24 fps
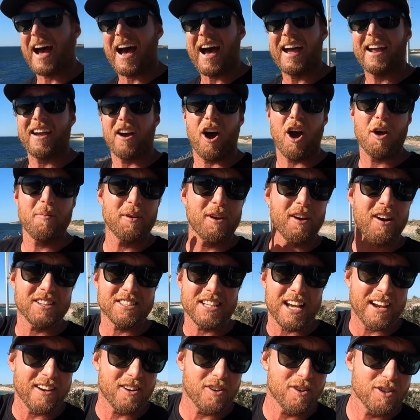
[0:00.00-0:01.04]
I hope you guys
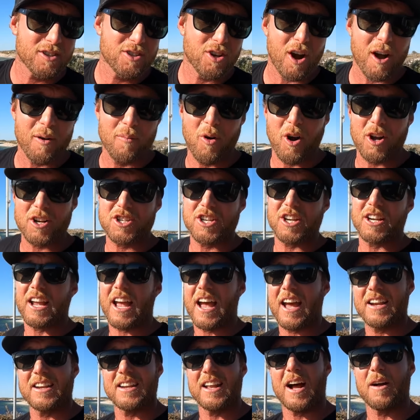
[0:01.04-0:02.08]
had a good time watching,
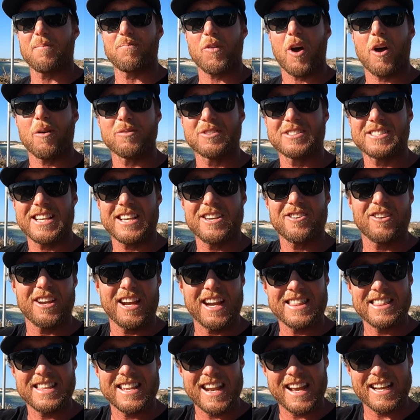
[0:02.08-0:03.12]
and I will see
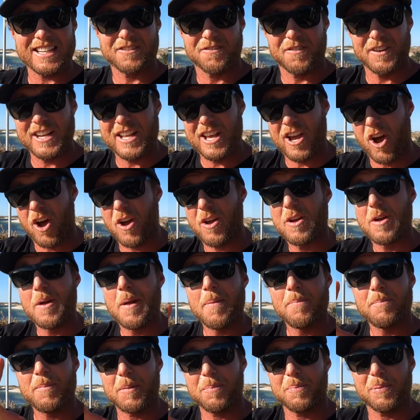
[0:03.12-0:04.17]
you in the next video.
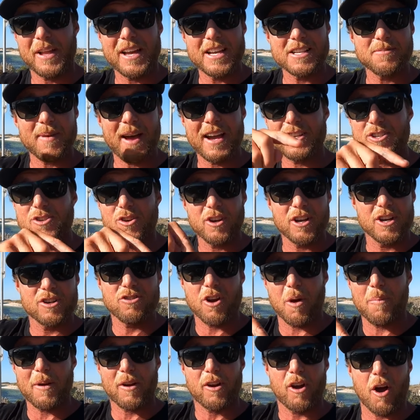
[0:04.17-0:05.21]
But please make sure you
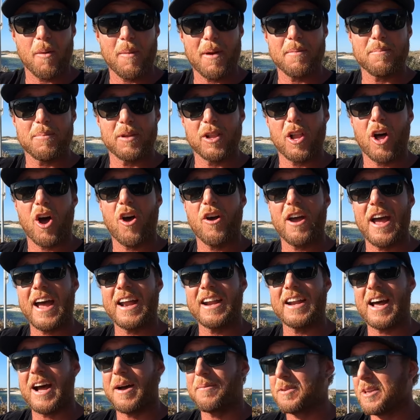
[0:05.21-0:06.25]
drop a comment below
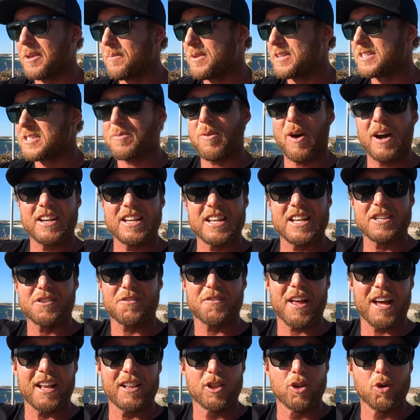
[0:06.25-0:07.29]
and give me some ideas
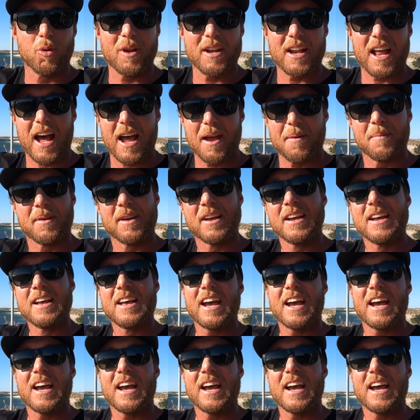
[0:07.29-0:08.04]
for that lure name.